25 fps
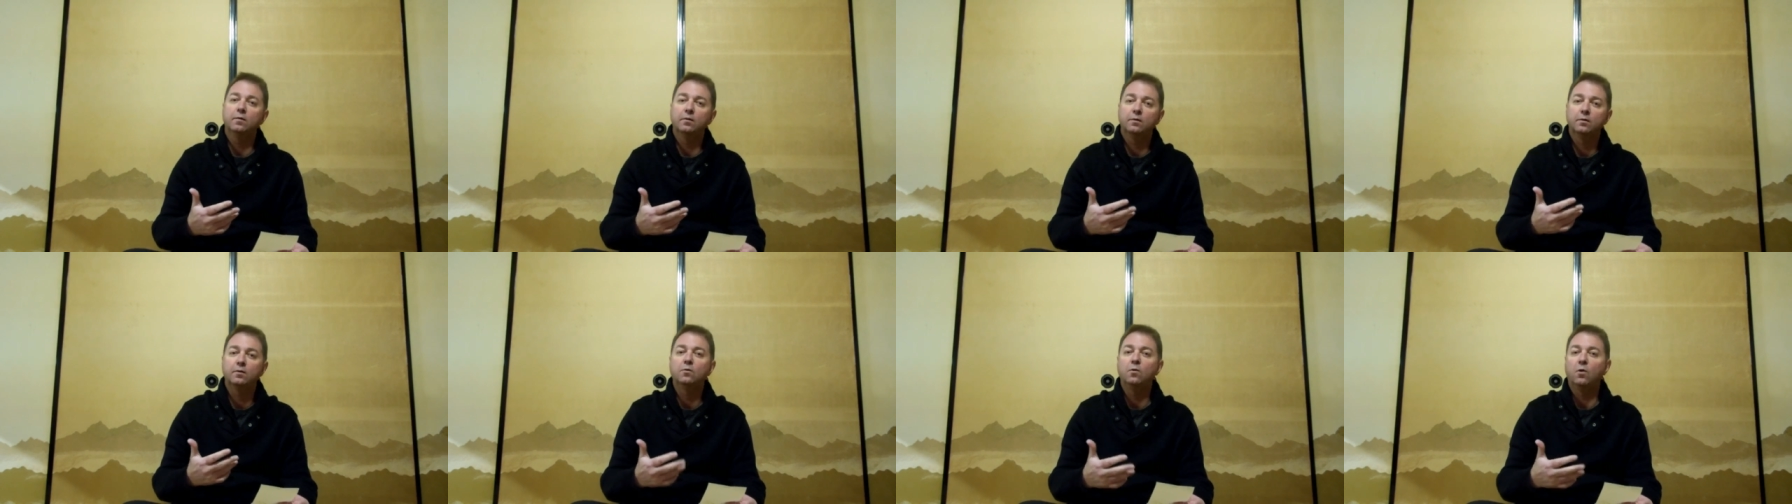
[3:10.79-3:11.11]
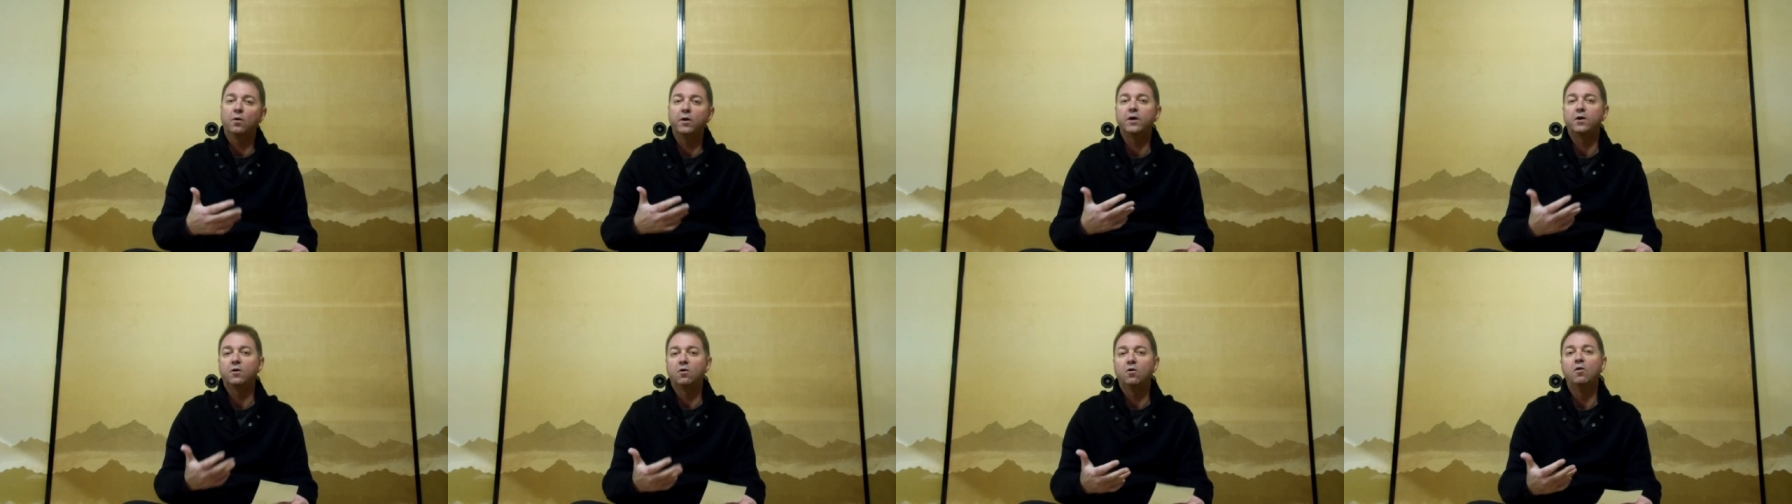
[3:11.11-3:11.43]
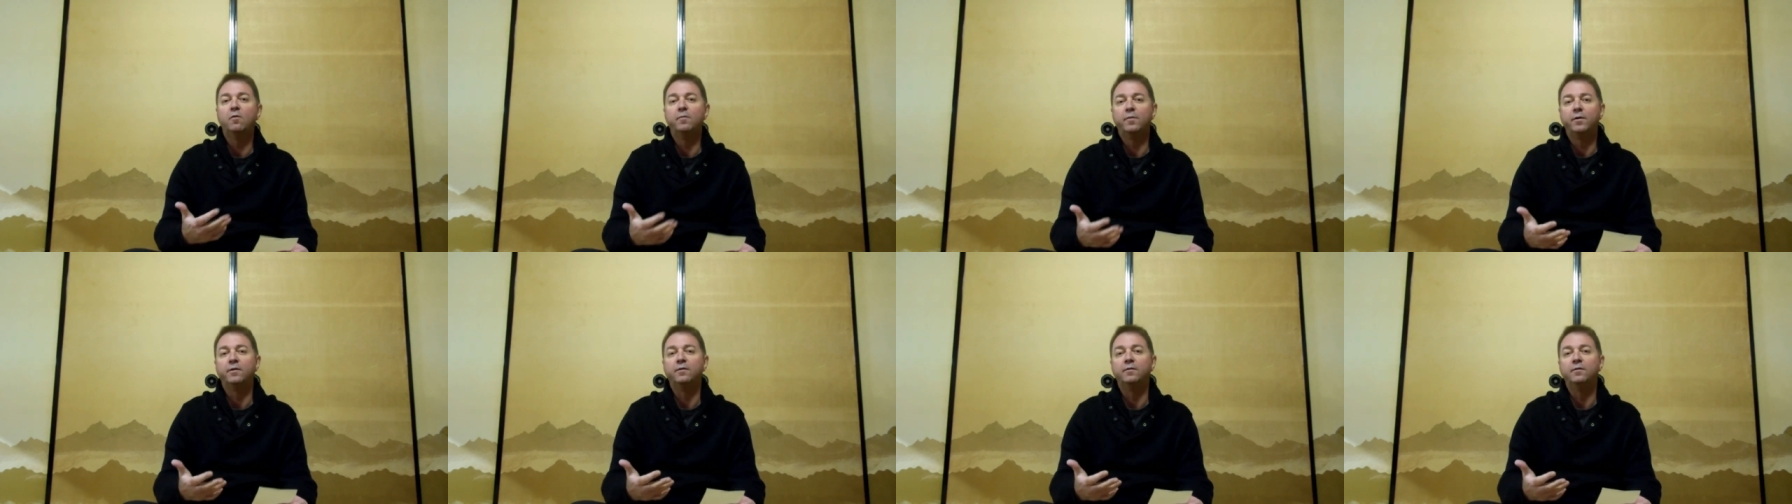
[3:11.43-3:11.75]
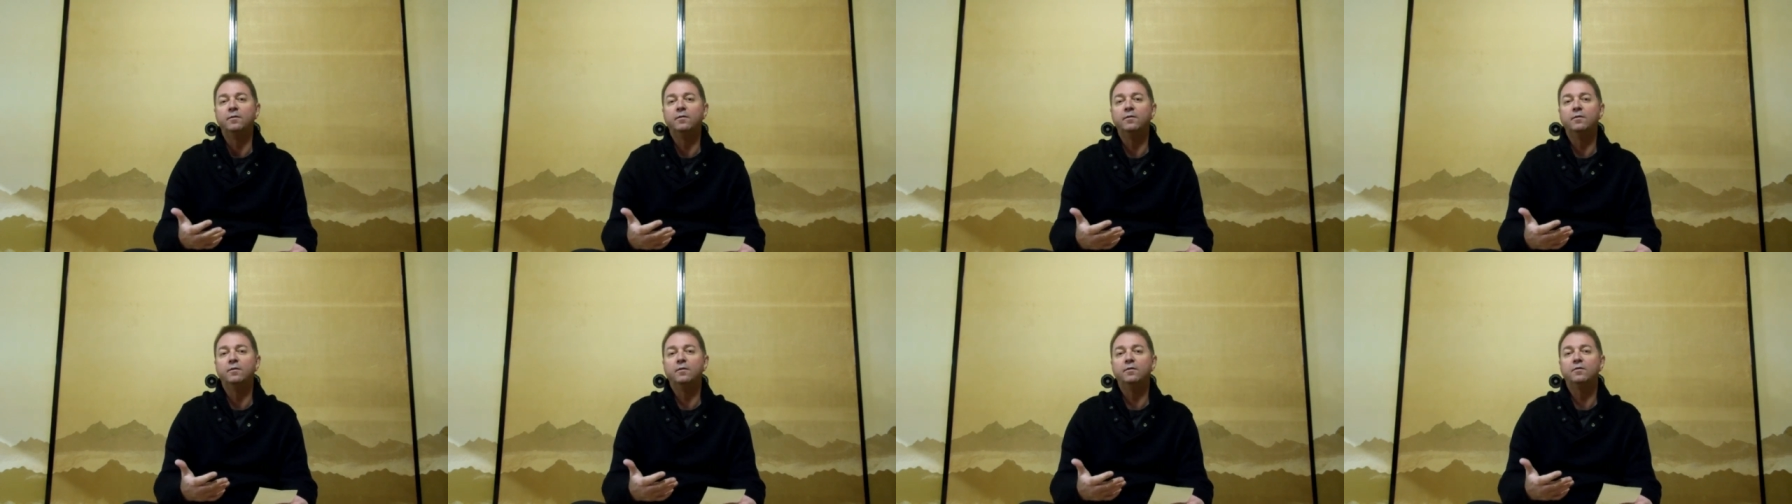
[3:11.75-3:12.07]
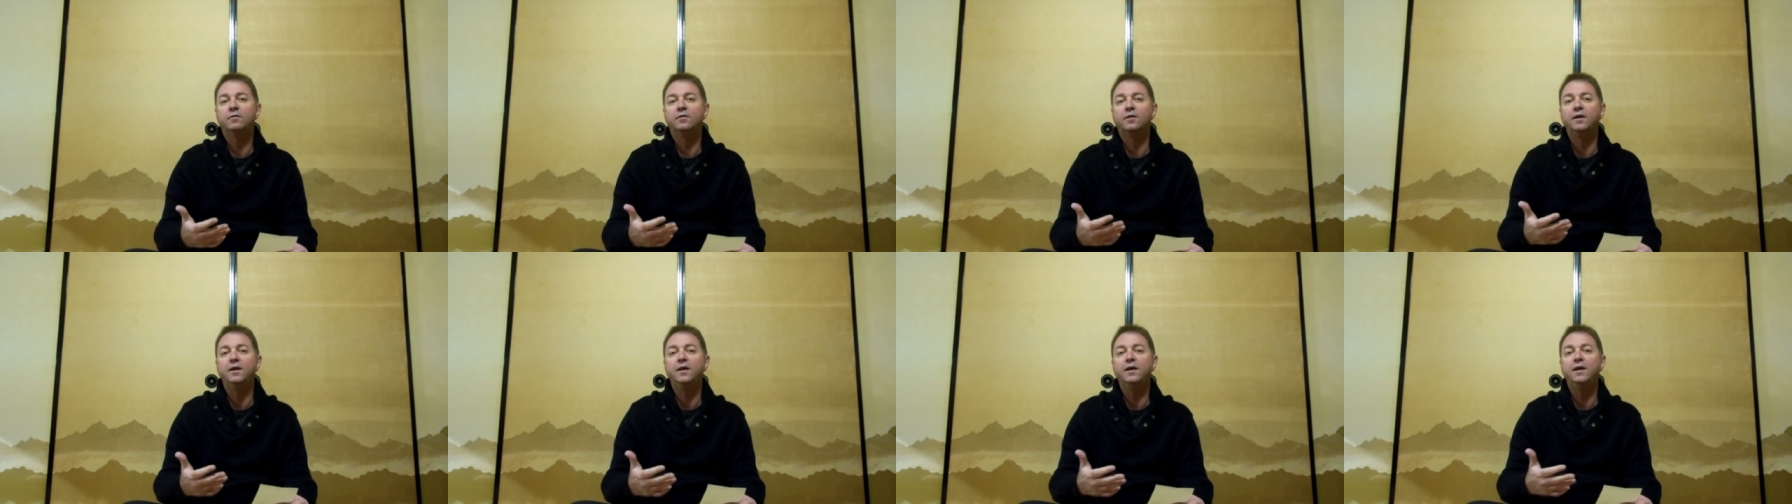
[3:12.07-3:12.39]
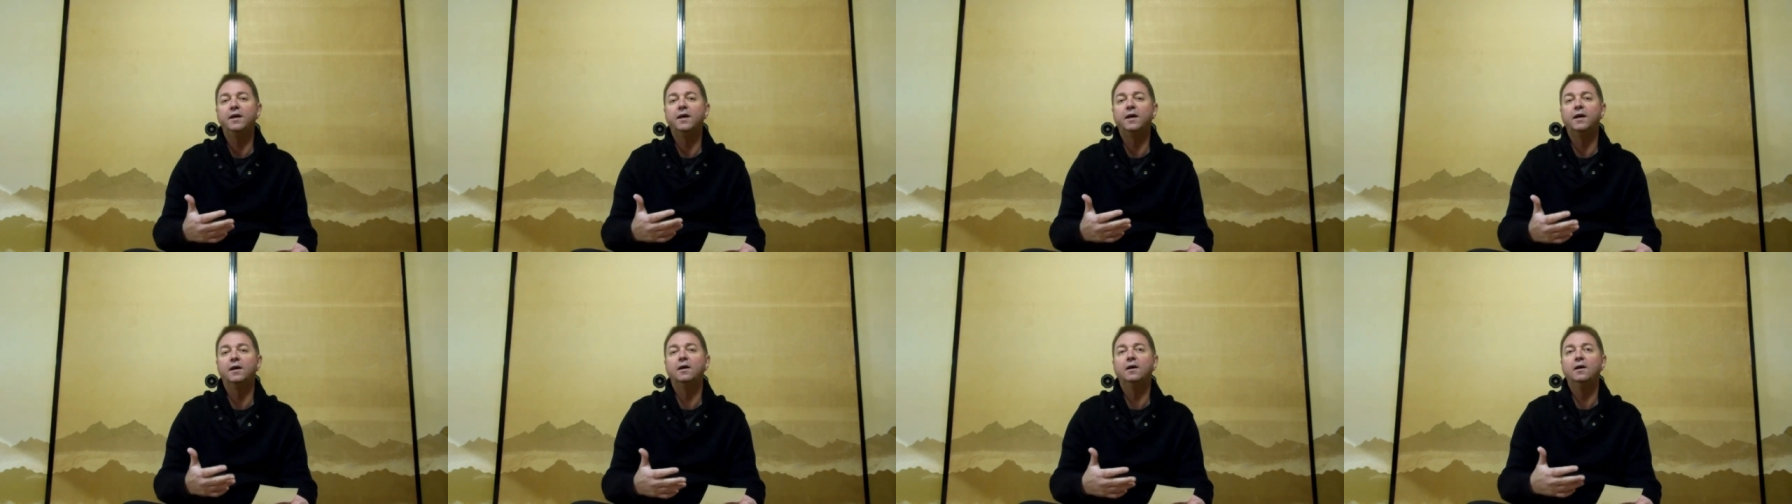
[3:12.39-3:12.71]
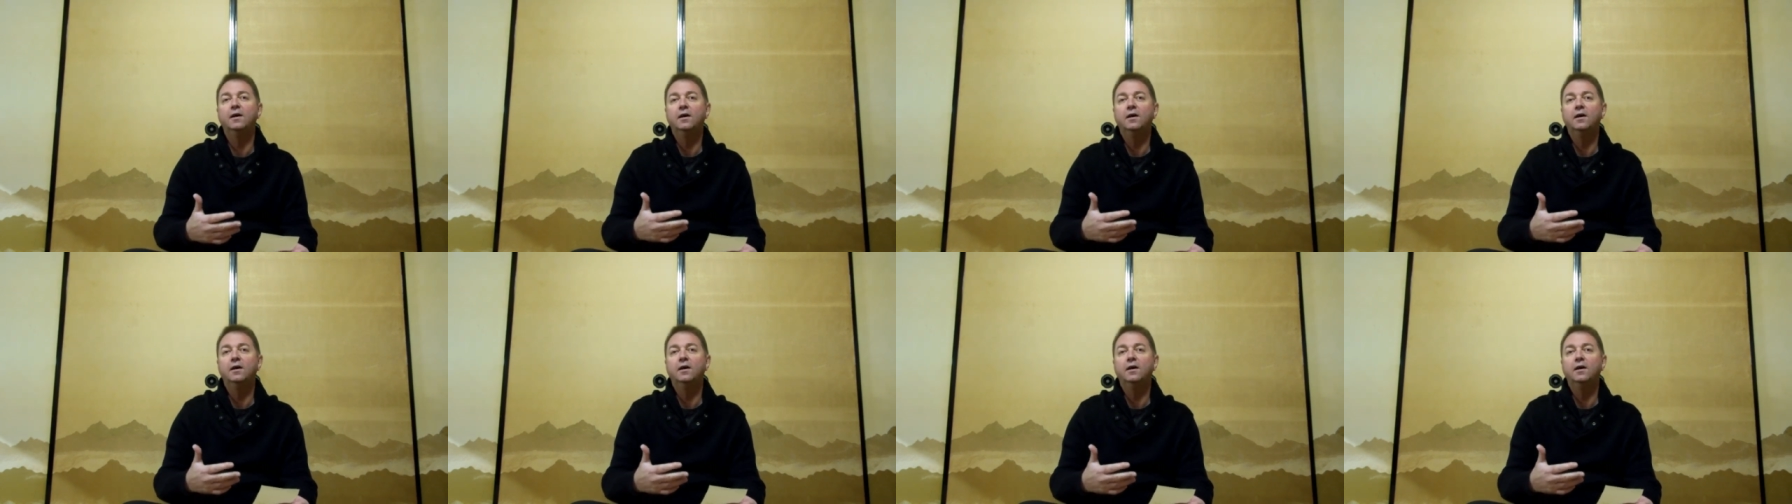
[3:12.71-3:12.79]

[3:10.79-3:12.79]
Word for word: quite common to hear.